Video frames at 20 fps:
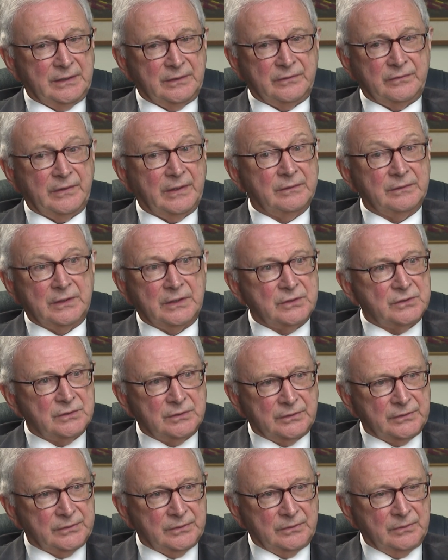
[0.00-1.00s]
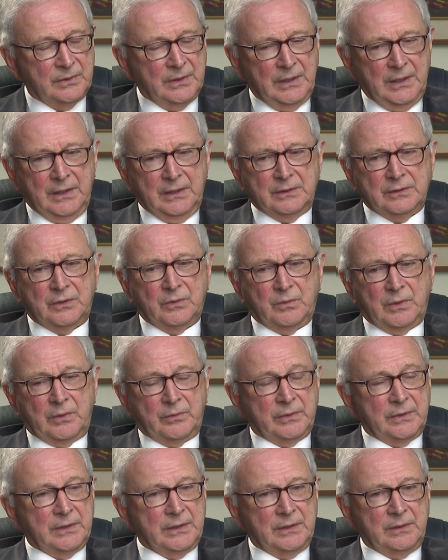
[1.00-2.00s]
It's foundational to what
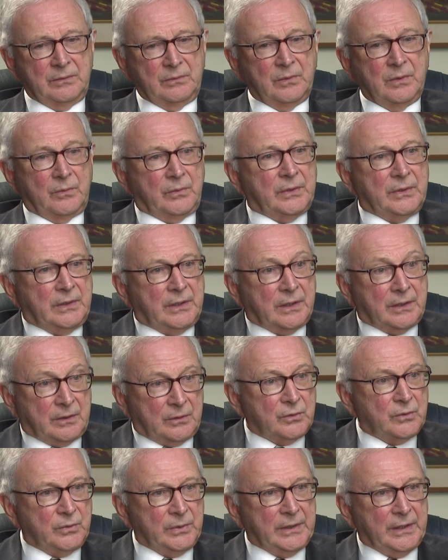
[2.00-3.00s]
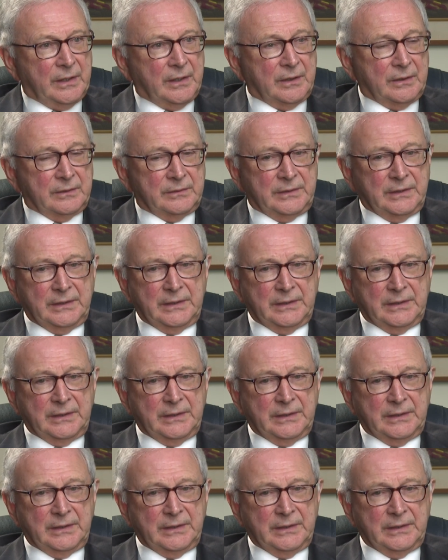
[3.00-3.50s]
we are, who we are.